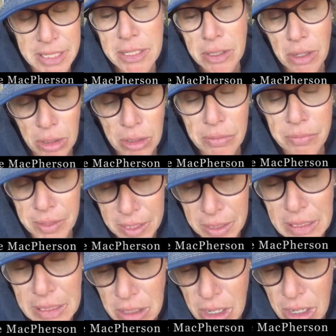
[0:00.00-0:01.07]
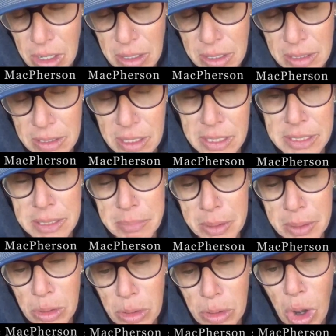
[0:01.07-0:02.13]
days are very long. A
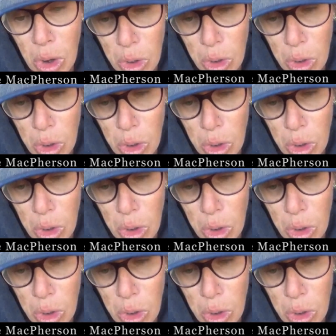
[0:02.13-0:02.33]
typical